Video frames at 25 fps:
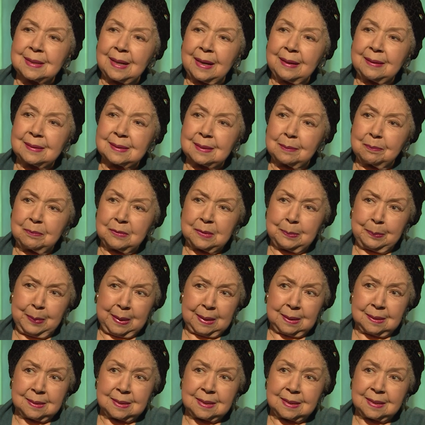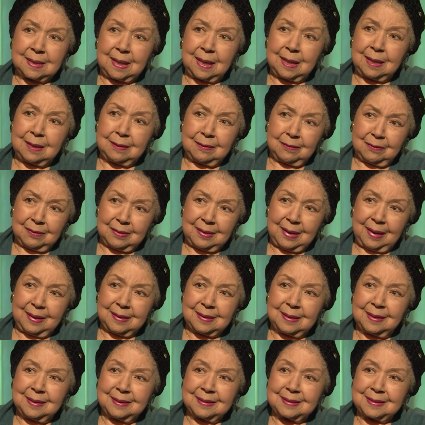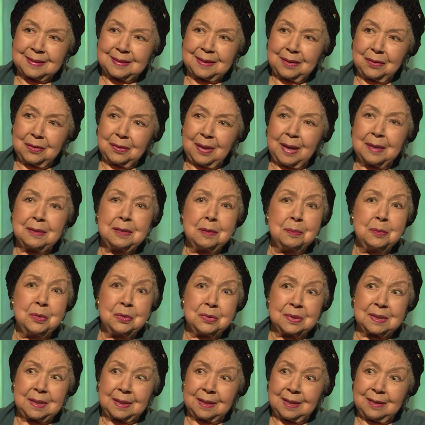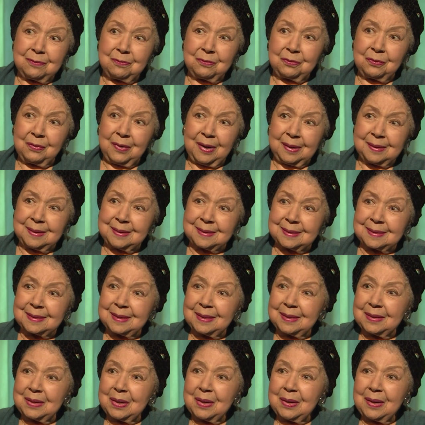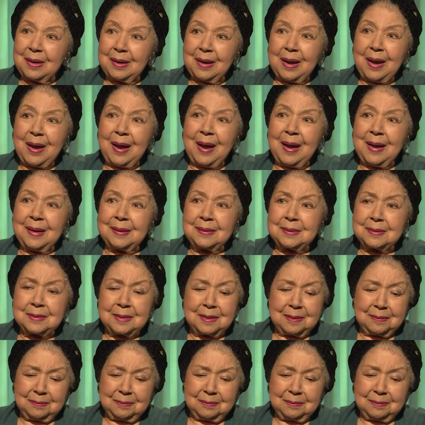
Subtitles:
like middle C, and the music in front. And